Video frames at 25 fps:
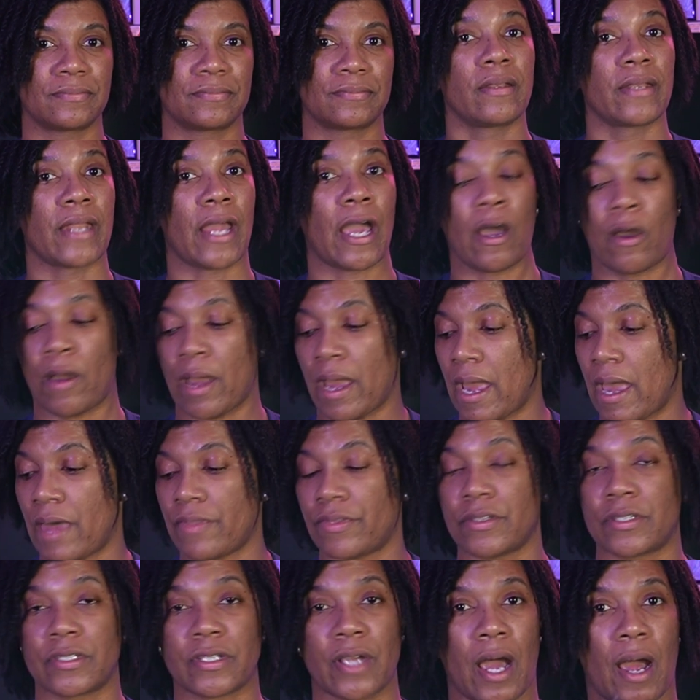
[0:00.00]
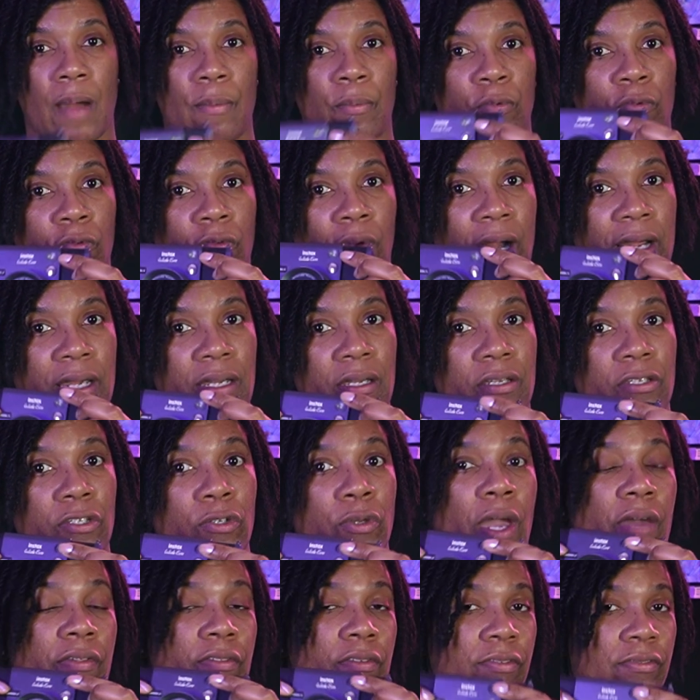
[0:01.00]
Now at the top right,
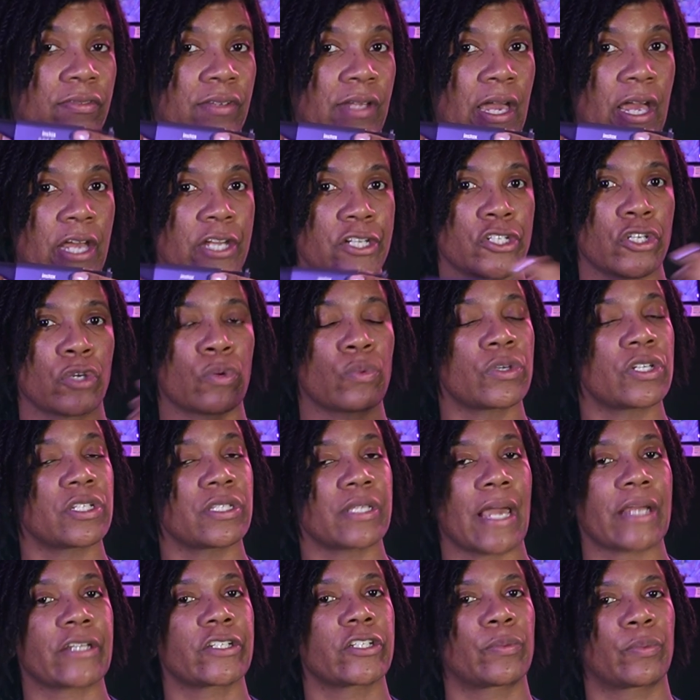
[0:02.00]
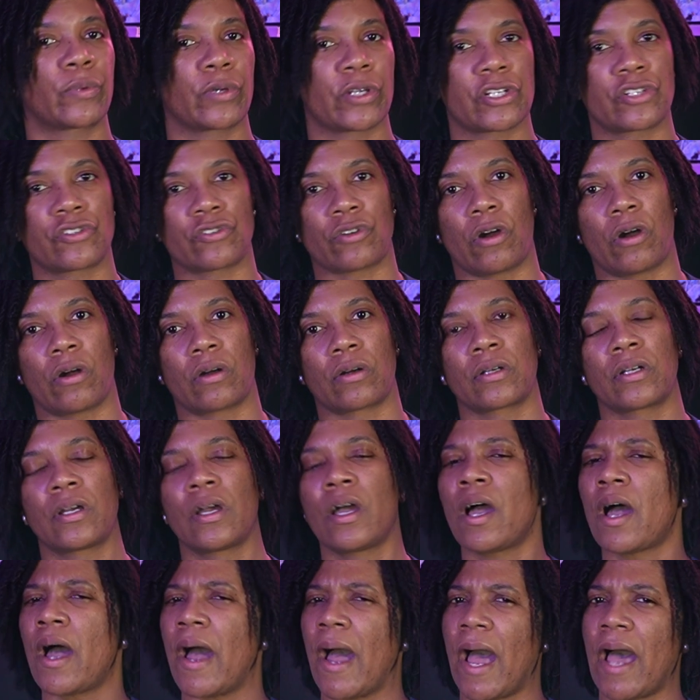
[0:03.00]
you have the flash, which is actually pretty strong.
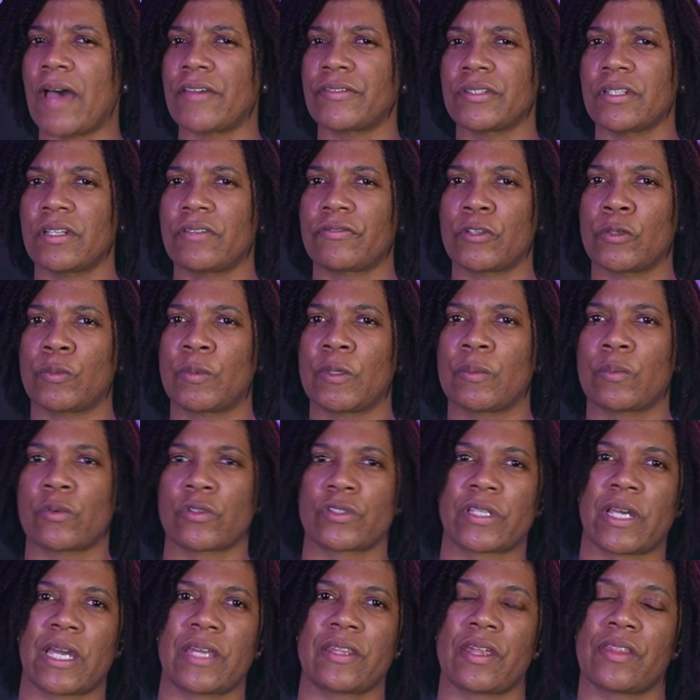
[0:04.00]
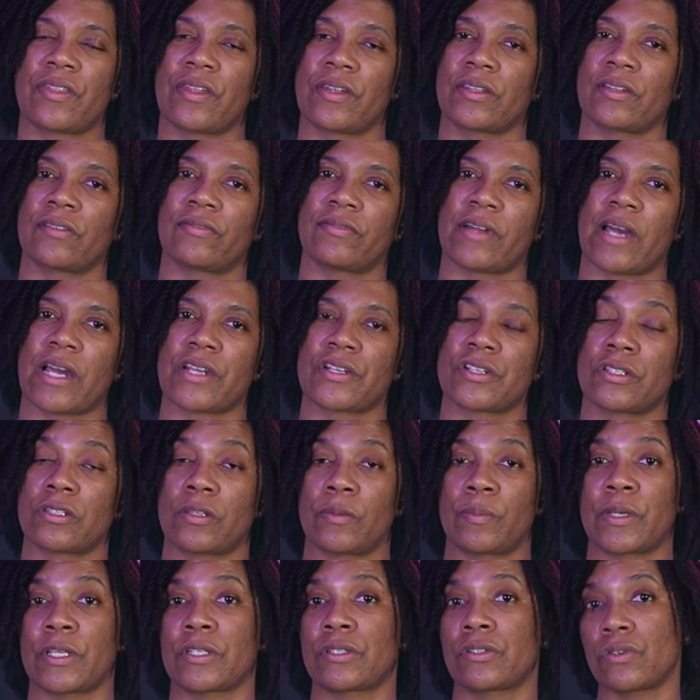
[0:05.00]
I've seen a few people say they think the flash is a
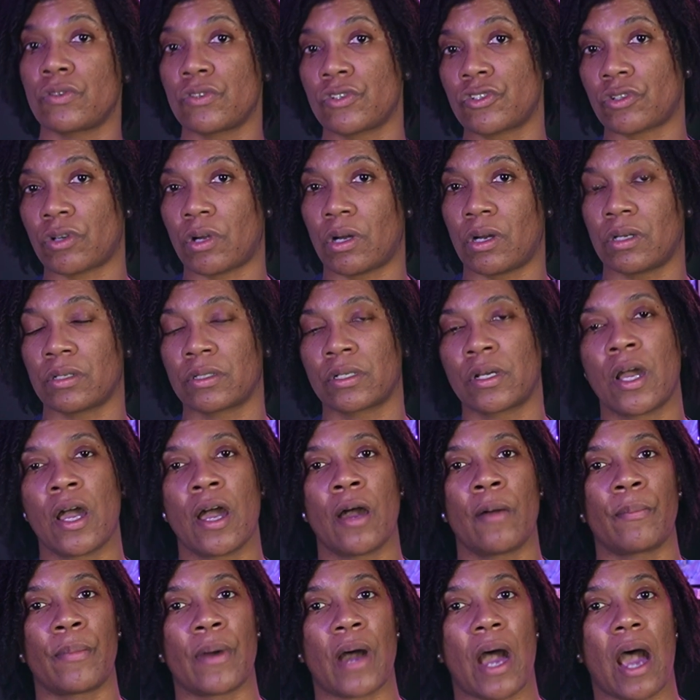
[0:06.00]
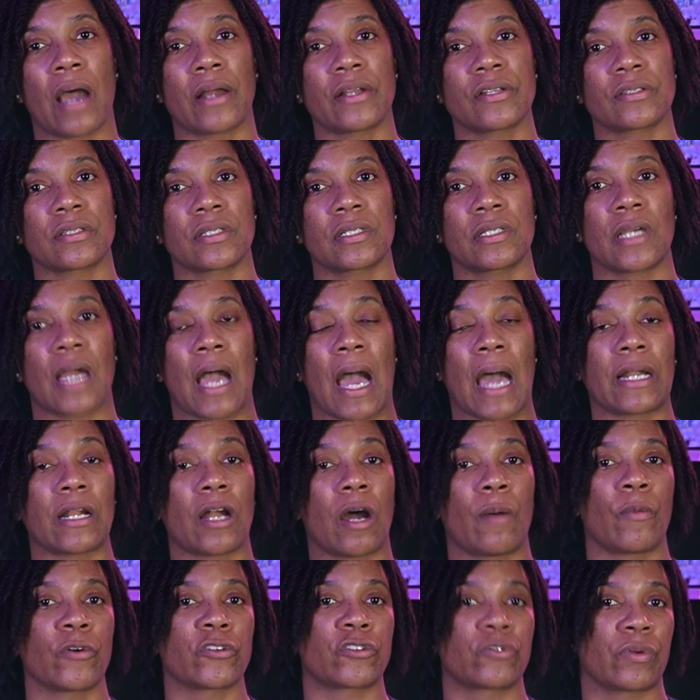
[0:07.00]
bit too strong, but honestly, I'd
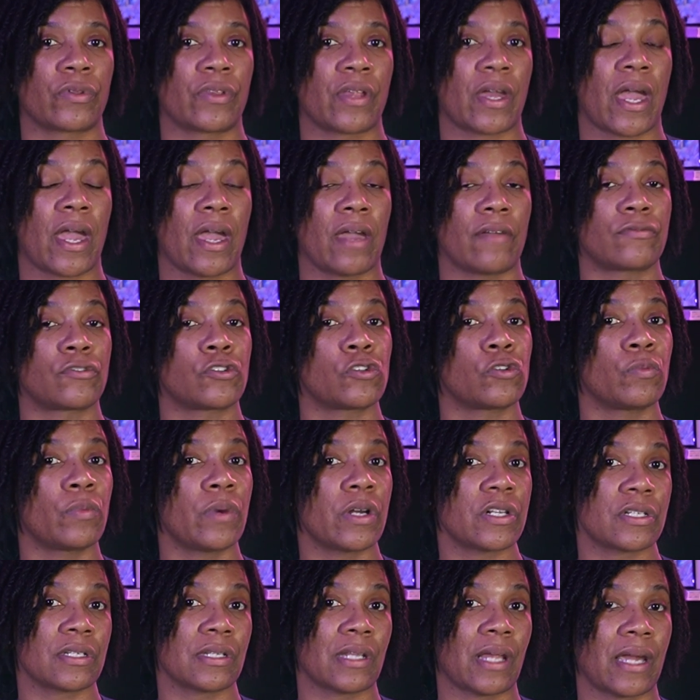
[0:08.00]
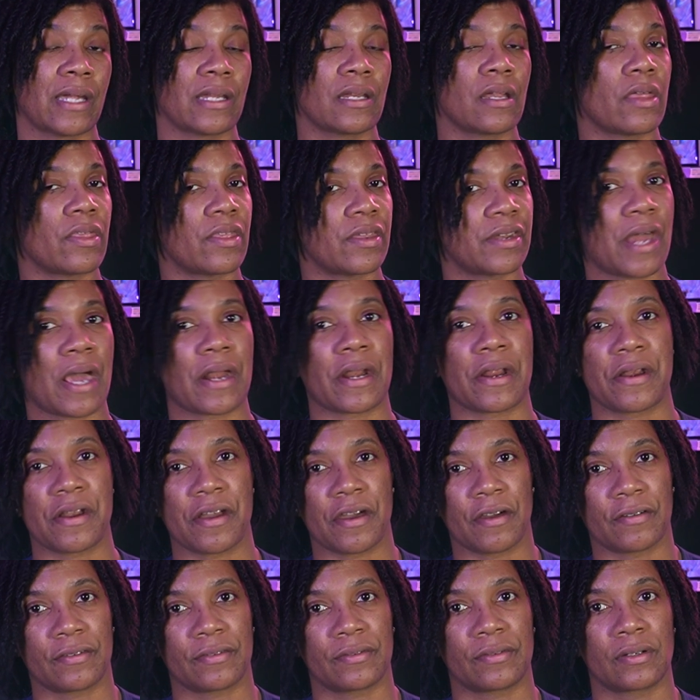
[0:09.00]
almost rather have too much light than not
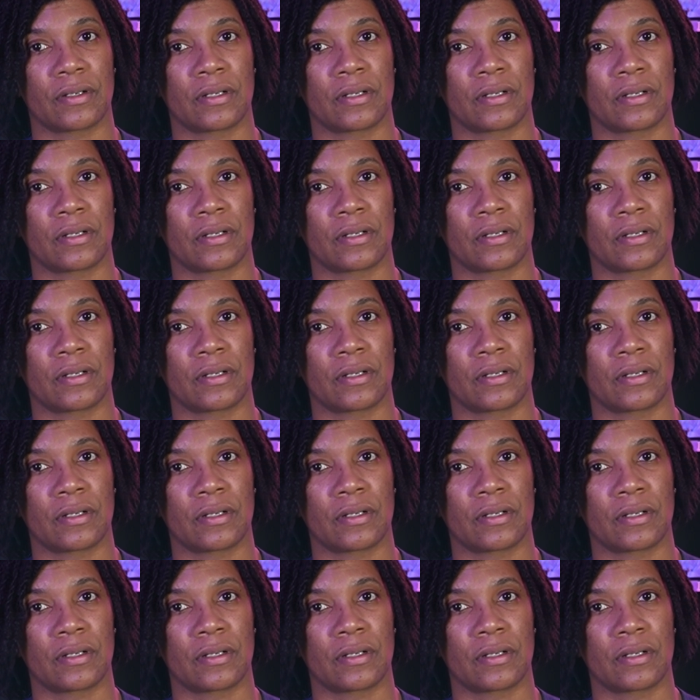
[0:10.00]
enough.